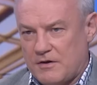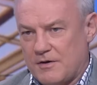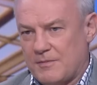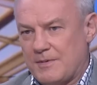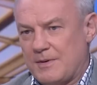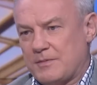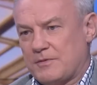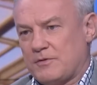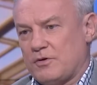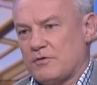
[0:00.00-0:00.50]
I
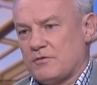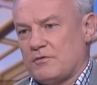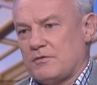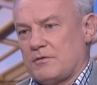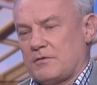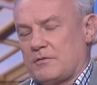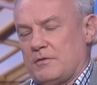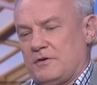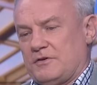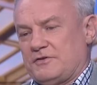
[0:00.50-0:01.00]
remember talking
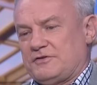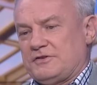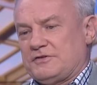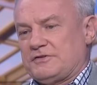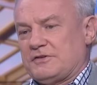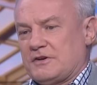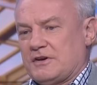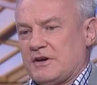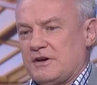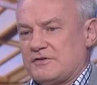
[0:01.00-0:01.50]
to an
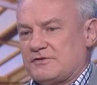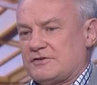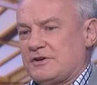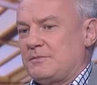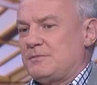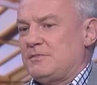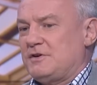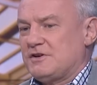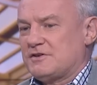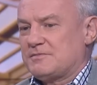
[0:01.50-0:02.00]
assistant coach
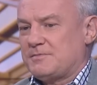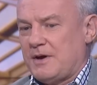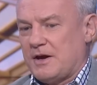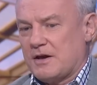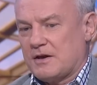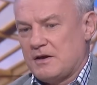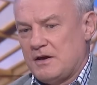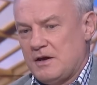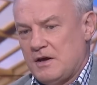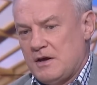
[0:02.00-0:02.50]
some years
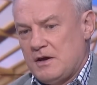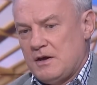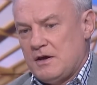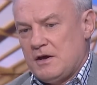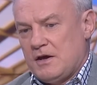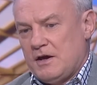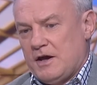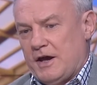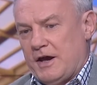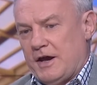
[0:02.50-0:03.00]
back,
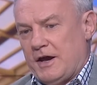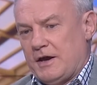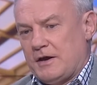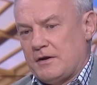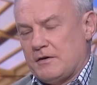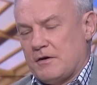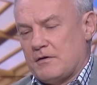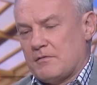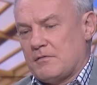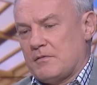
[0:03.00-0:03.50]

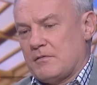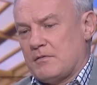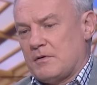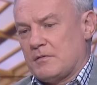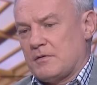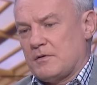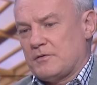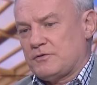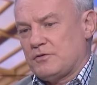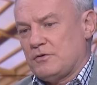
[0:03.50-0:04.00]
and I
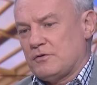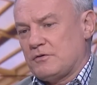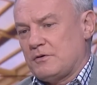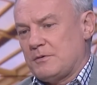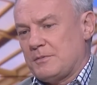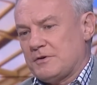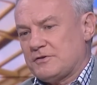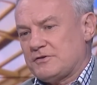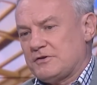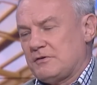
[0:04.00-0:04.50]
was talking to him
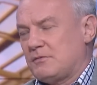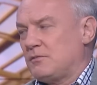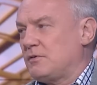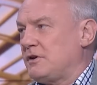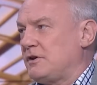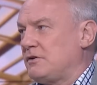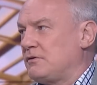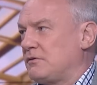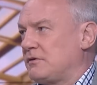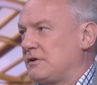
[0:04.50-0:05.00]
and I said, "What are
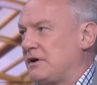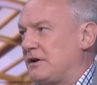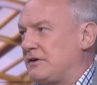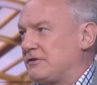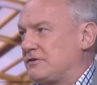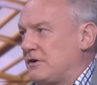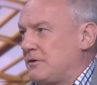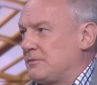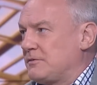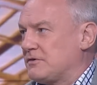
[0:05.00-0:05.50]
you doing now?" He
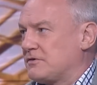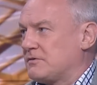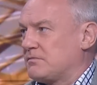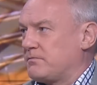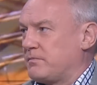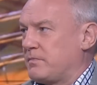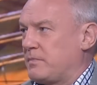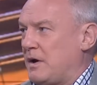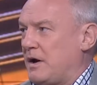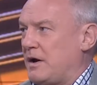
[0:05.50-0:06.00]
said, "I'm
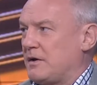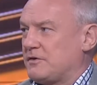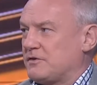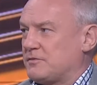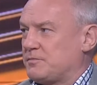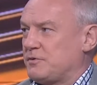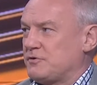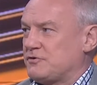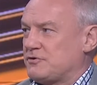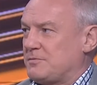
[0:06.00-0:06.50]

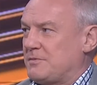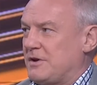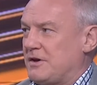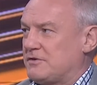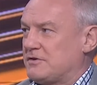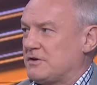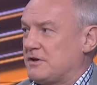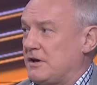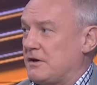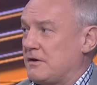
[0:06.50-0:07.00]
just putting some
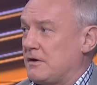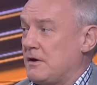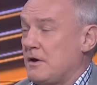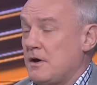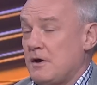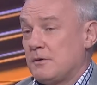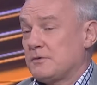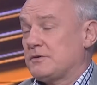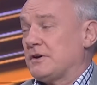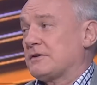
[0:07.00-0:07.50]
notes together." It
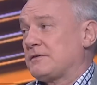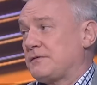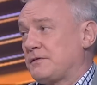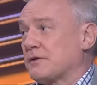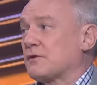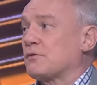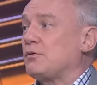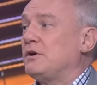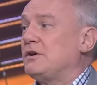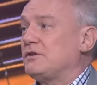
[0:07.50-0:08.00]
was actually for
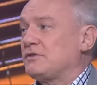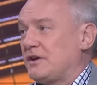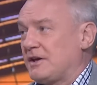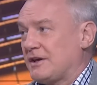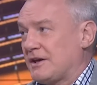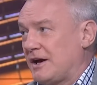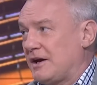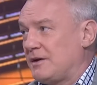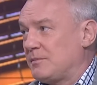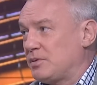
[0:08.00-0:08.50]
the
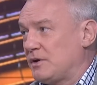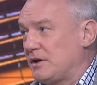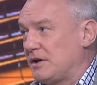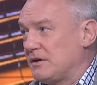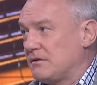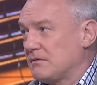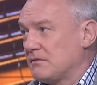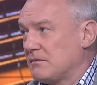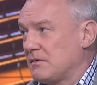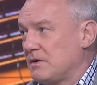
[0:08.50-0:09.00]
Queensland game plan.